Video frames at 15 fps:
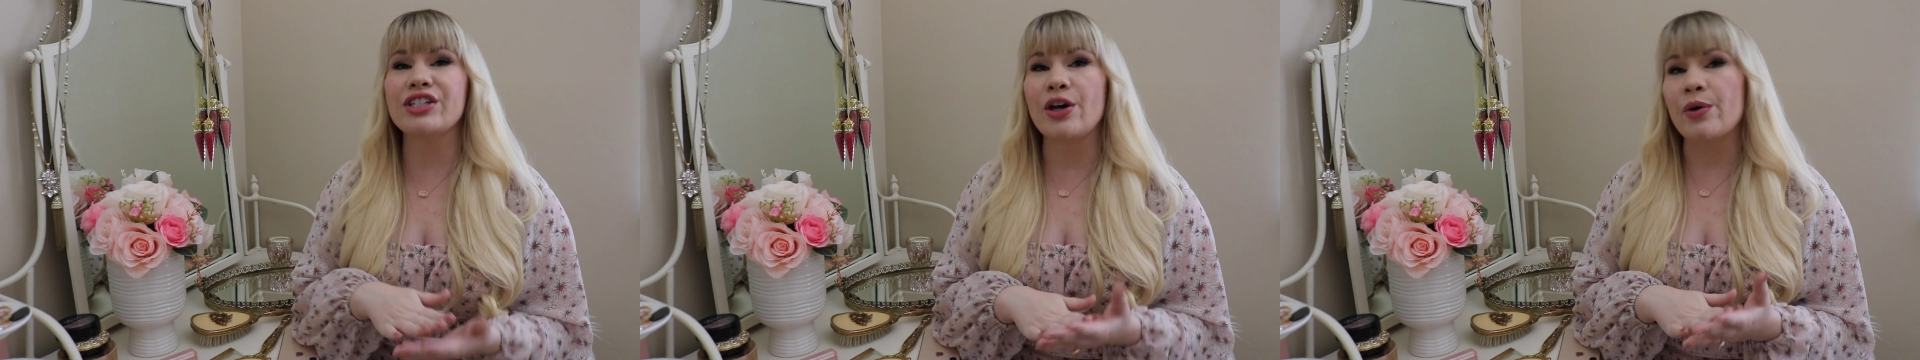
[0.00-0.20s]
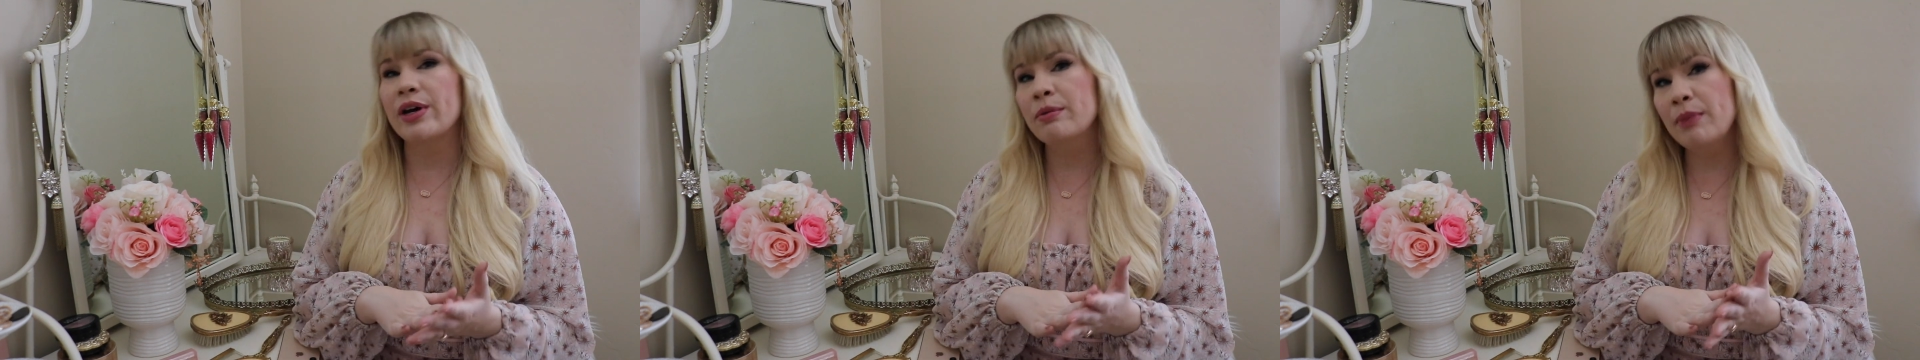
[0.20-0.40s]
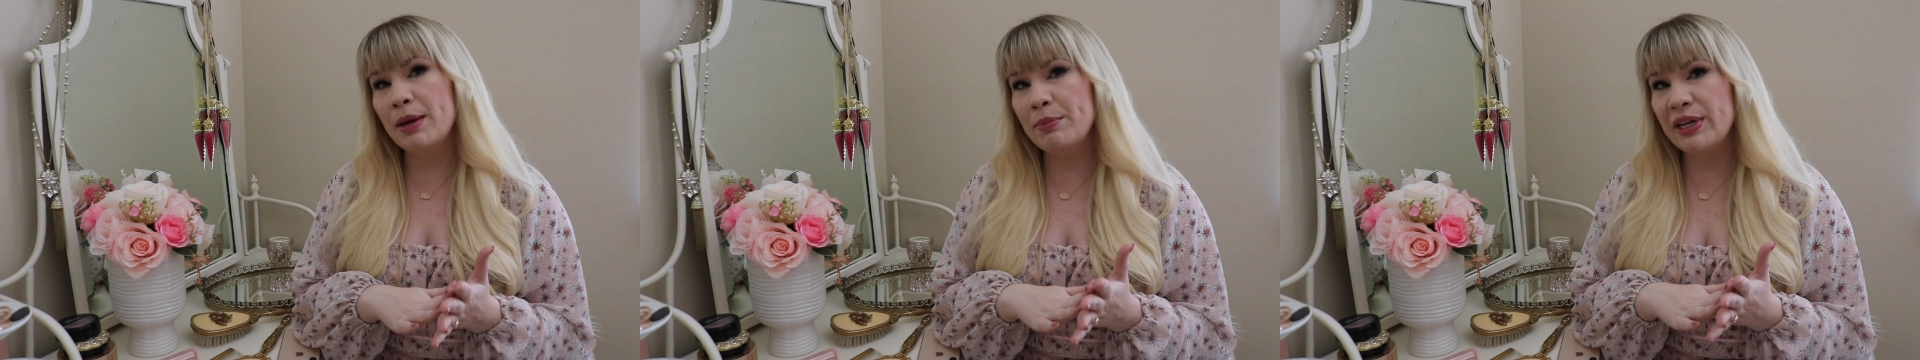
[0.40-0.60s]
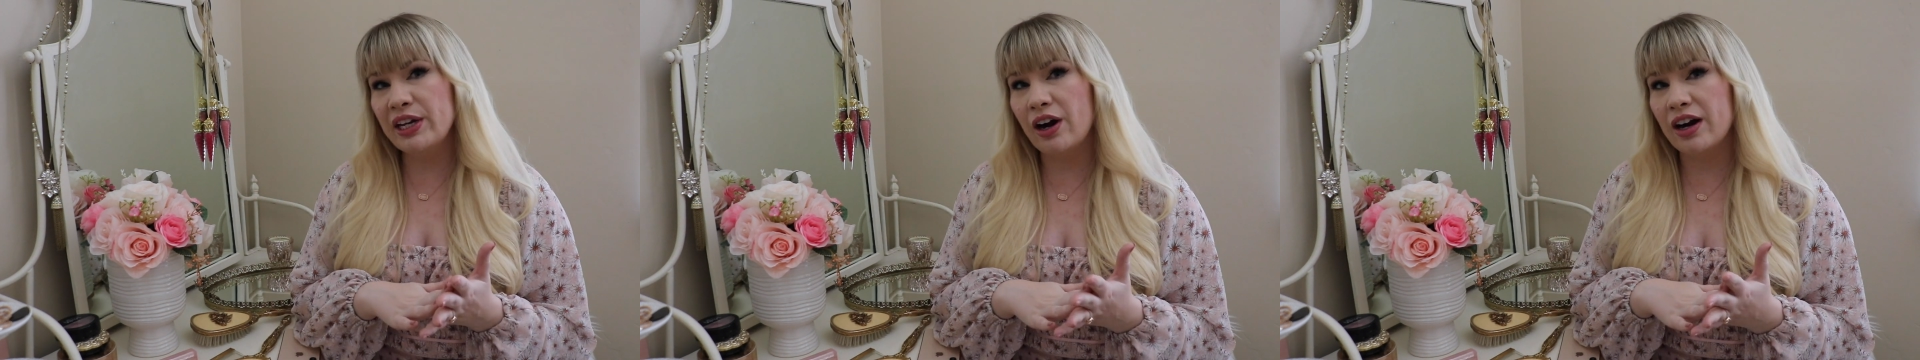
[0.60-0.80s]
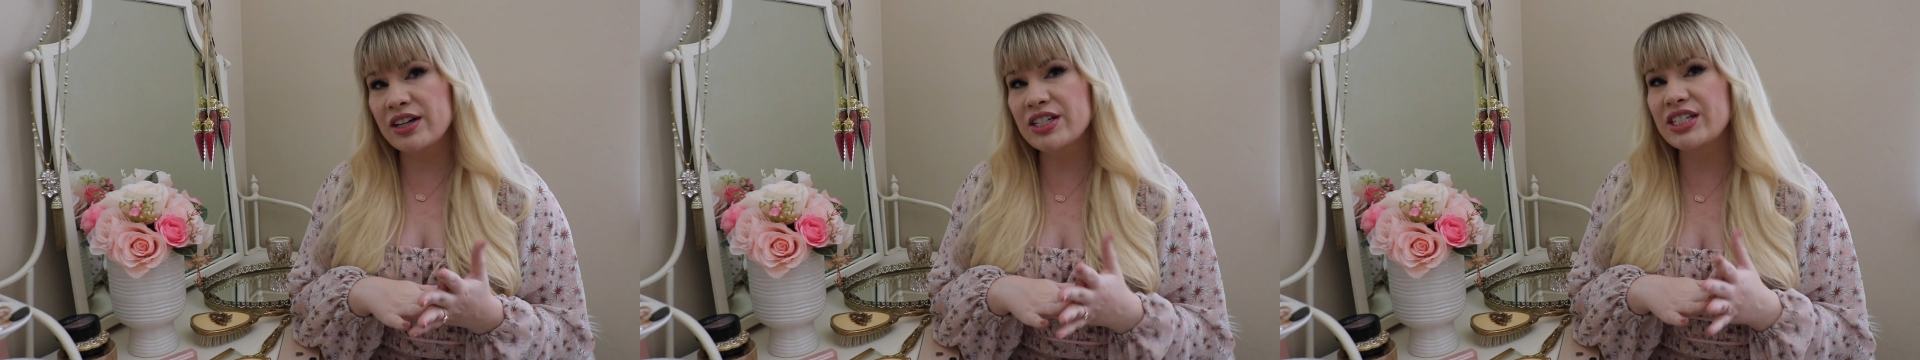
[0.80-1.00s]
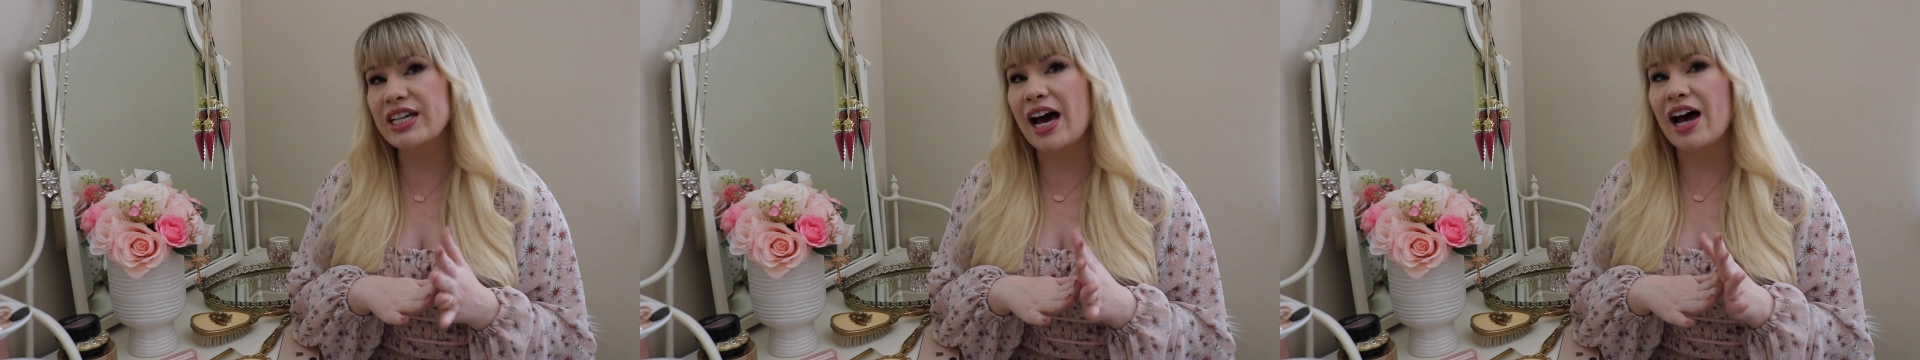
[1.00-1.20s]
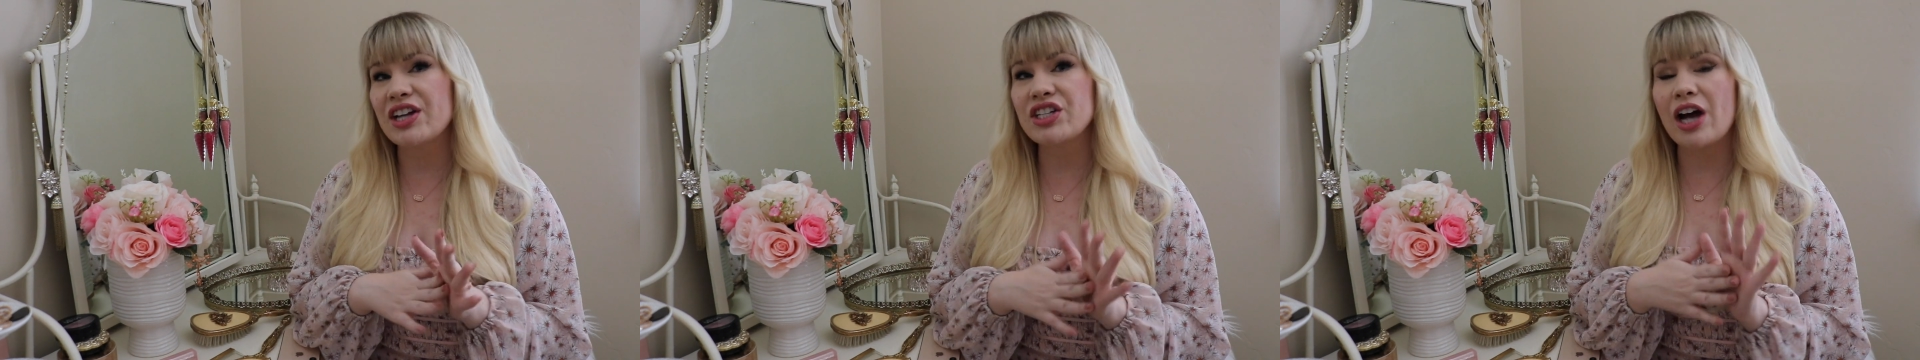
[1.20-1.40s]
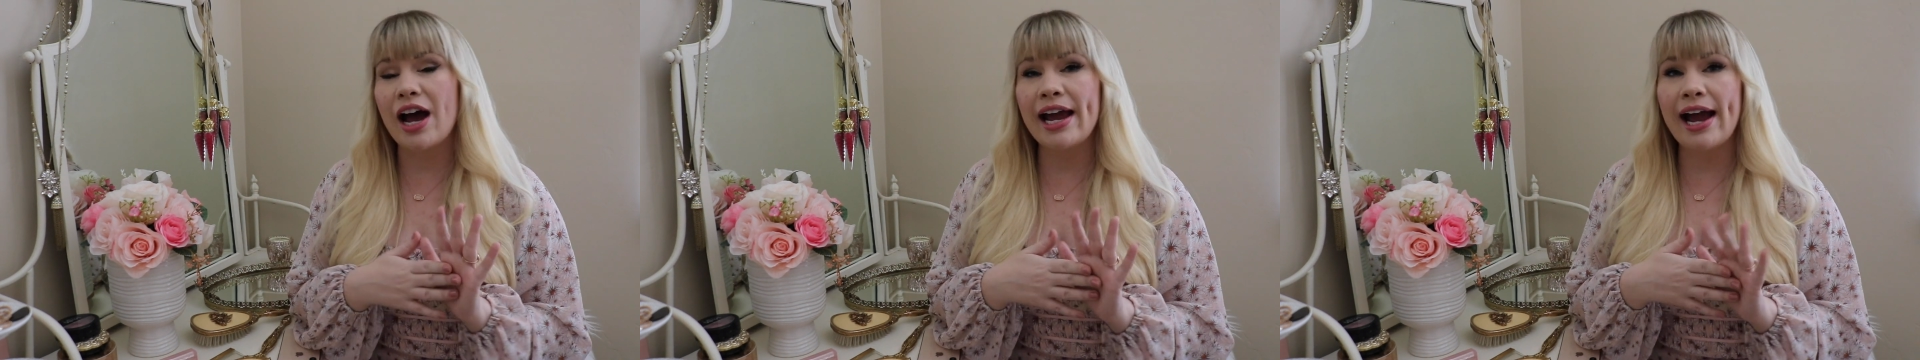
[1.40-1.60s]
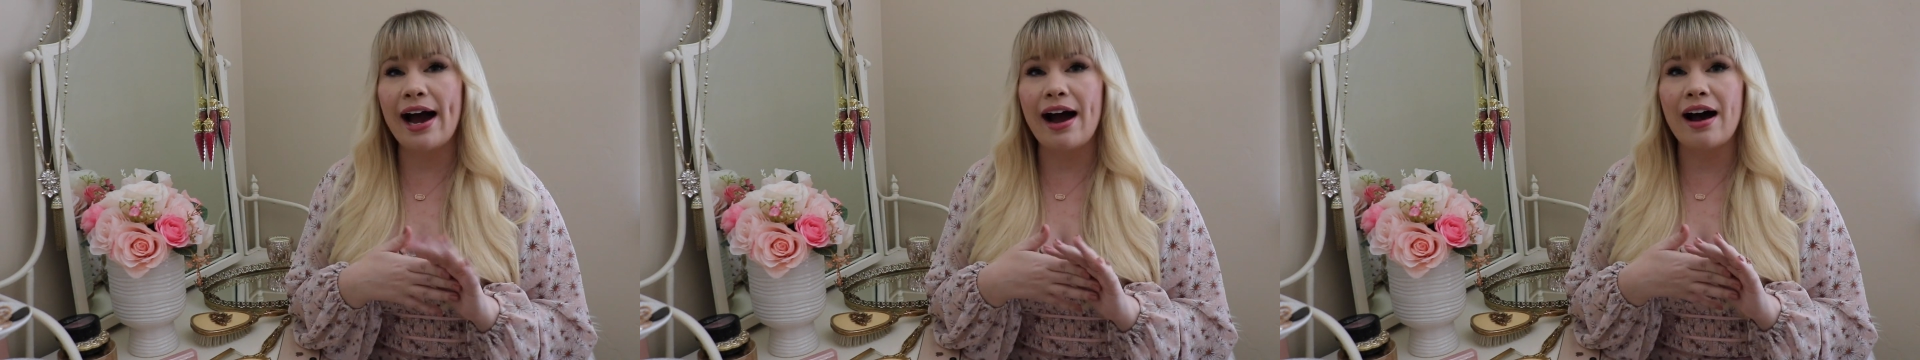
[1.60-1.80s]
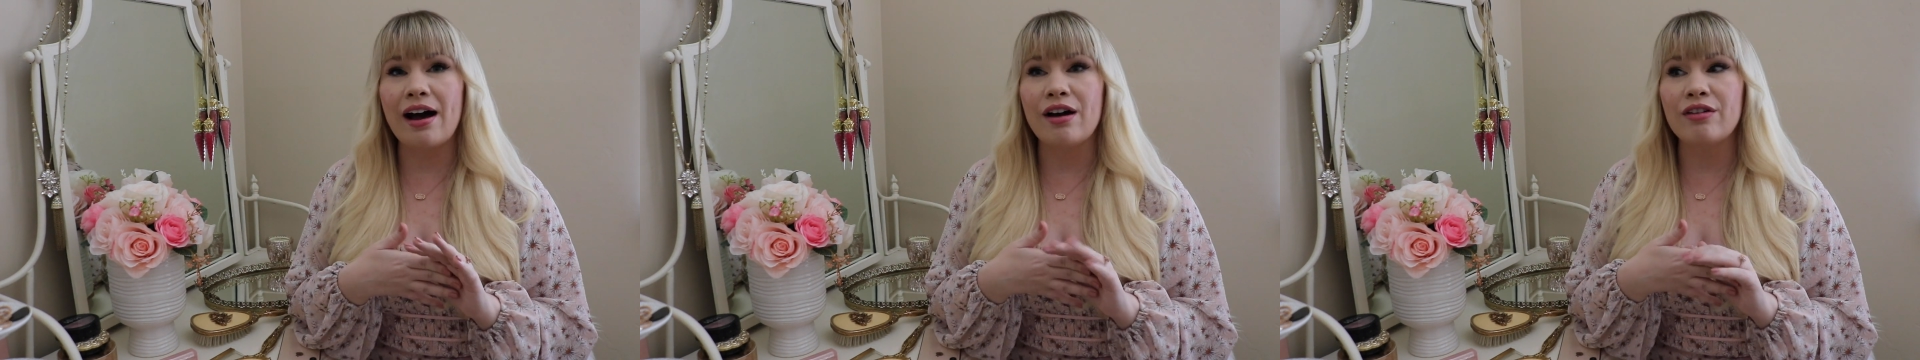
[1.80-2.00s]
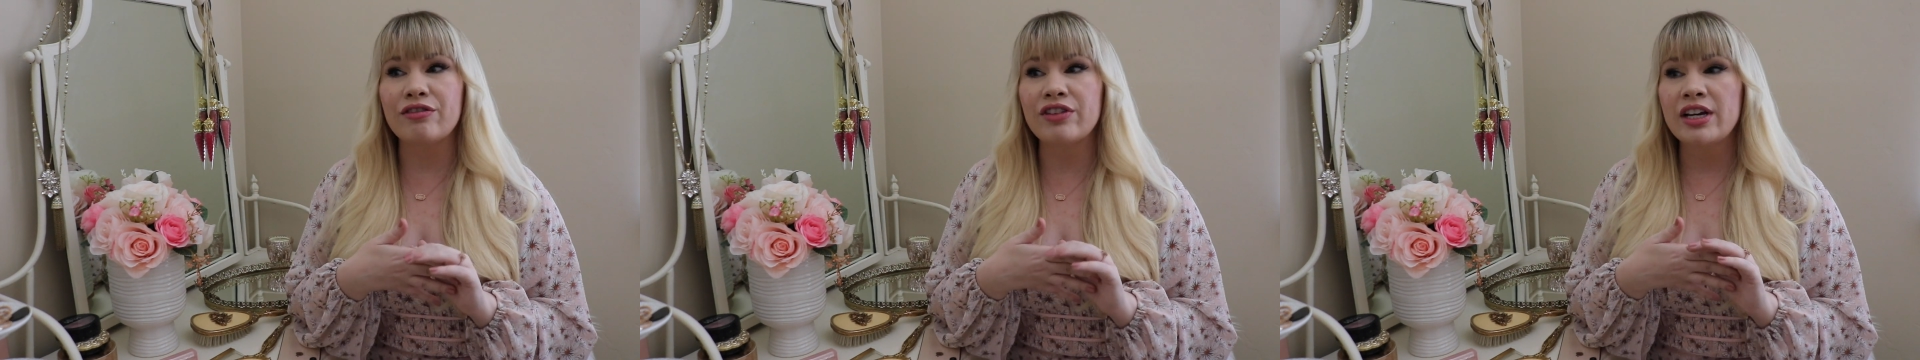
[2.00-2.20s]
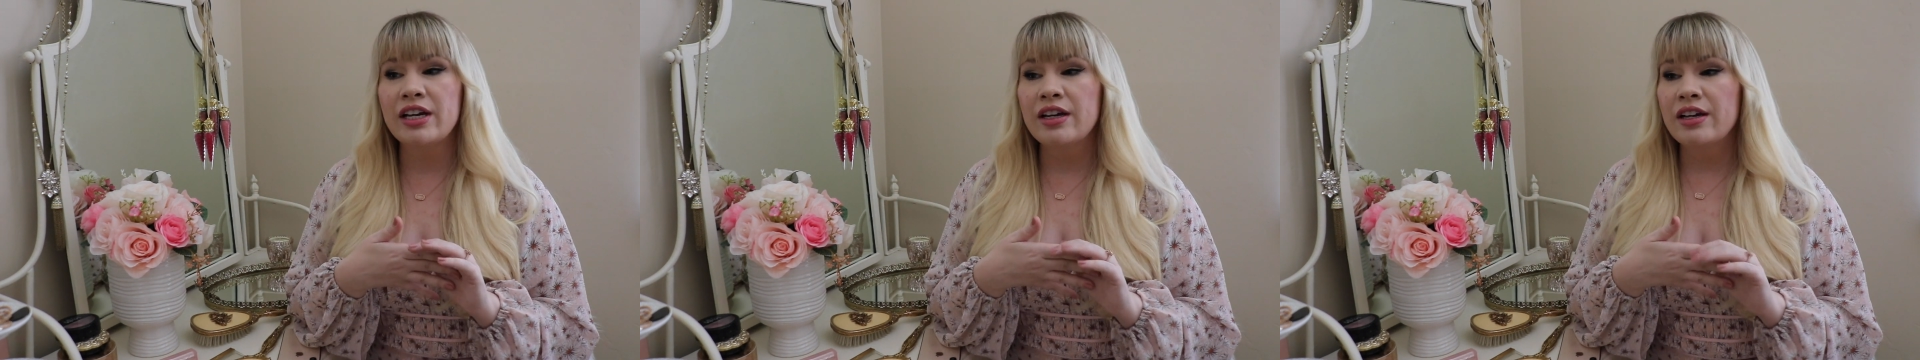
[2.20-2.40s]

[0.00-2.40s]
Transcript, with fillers: So in my PR stash I have